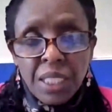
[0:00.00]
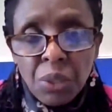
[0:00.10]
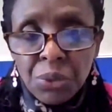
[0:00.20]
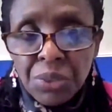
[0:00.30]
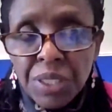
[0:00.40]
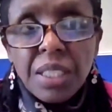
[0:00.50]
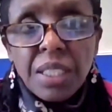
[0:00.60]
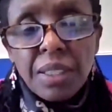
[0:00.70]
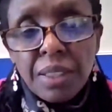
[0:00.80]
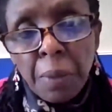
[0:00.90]
rethink
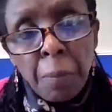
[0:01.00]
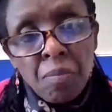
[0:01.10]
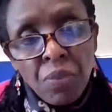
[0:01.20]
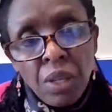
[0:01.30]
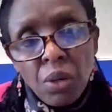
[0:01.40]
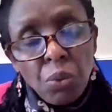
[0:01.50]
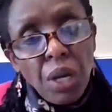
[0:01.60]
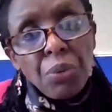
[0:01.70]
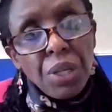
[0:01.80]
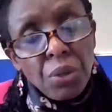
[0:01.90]
where we
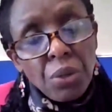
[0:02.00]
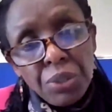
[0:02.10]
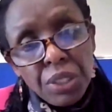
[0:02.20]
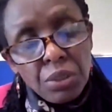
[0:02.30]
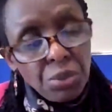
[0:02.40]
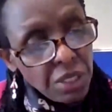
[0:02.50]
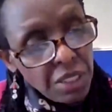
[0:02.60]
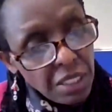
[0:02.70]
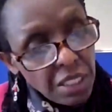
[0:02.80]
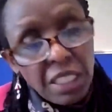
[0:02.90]
are going, to
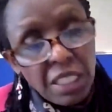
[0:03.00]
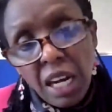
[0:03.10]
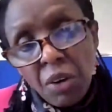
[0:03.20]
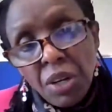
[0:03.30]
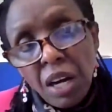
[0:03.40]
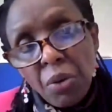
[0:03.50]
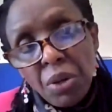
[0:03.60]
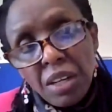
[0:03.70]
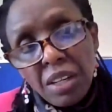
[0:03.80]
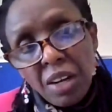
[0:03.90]
rethink our
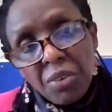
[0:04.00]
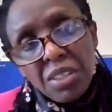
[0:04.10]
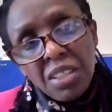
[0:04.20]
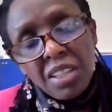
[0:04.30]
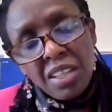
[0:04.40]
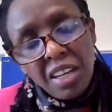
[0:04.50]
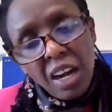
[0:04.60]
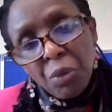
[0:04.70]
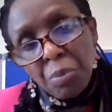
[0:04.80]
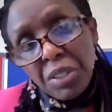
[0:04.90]
how we
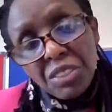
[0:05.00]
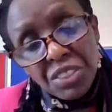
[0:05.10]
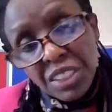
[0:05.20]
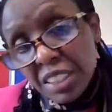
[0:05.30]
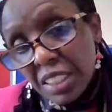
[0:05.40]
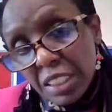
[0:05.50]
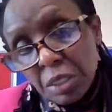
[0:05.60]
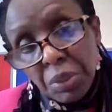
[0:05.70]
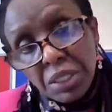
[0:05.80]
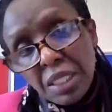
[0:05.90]
build resilience
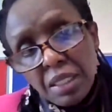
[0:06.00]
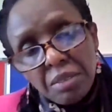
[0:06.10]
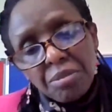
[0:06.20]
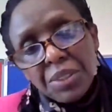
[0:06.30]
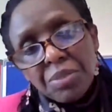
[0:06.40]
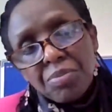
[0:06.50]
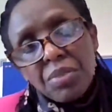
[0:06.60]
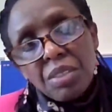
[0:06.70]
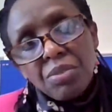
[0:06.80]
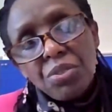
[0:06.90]
better
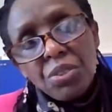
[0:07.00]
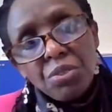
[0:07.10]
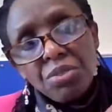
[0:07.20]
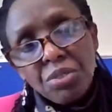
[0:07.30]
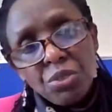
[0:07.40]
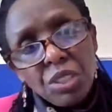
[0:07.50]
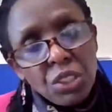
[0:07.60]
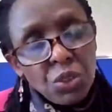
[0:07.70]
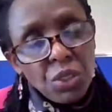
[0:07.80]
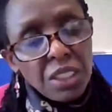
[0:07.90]
to ensure
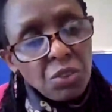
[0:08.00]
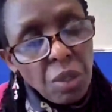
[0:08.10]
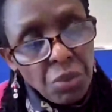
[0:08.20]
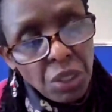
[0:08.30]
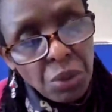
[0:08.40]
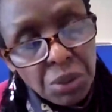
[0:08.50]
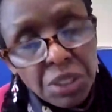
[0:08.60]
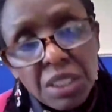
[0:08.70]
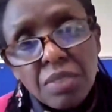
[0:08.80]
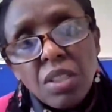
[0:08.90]
that we are more inclusive,
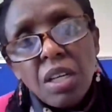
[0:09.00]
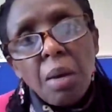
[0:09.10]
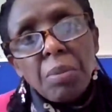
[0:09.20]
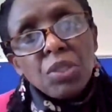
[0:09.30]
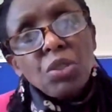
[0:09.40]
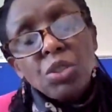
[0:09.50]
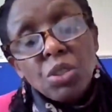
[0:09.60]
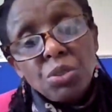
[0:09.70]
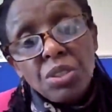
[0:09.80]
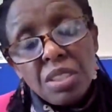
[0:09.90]
but also to
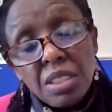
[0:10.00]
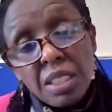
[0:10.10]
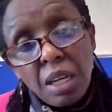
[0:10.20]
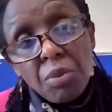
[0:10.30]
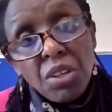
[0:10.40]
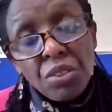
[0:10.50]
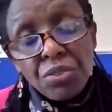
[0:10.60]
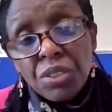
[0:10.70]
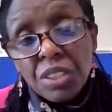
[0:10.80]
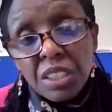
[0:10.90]
rethink our food
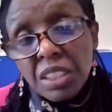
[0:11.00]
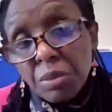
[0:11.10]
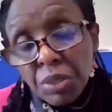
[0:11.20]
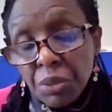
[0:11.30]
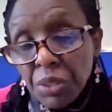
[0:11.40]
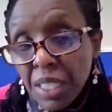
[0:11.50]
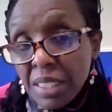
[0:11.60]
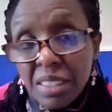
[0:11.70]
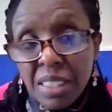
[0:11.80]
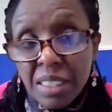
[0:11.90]
systems and whether it
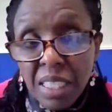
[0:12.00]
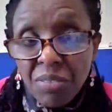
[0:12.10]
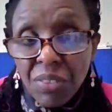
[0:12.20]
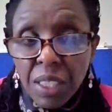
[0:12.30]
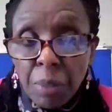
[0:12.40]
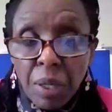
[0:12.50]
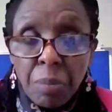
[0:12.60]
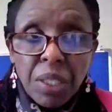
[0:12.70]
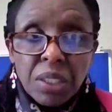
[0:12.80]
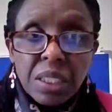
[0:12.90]
is serving the
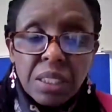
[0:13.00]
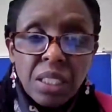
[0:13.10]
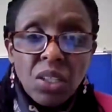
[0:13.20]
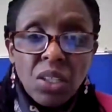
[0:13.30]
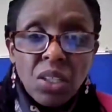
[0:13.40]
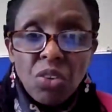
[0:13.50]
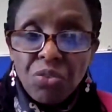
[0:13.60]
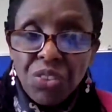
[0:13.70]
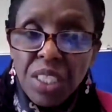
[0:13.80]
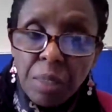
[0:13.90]
purpose of feeding
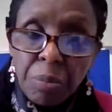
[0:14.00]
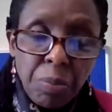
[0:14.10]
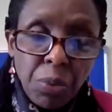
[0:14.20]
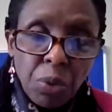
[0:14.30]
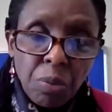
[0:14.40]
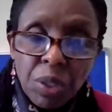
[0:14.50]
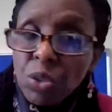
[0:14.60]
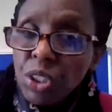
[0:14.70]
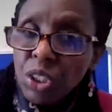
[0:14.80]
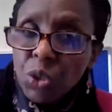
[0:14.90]
people, but also
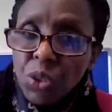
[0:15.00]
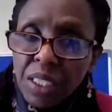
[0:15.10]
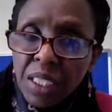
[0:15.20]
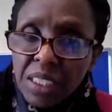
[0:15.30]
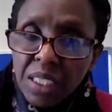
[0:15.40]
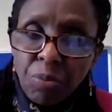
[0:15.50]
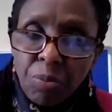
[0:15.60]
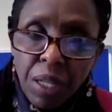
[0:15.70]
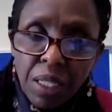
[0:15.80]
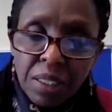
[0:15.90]
ensuring a safe
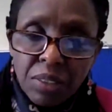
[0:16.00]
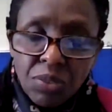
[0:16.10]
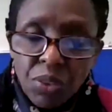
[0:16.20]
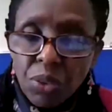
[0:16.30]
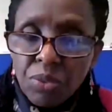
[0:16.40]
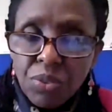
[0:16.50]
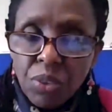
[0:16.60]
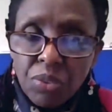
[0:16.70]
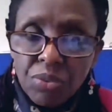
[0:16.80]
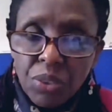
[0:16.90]
planet for
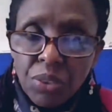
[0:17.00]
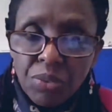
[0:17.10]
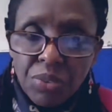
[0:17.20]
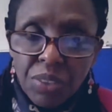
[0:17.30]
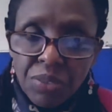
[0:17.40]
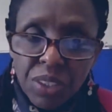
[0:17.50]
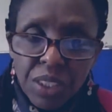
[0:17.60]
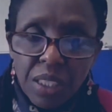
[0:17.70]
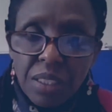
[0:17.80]
the future.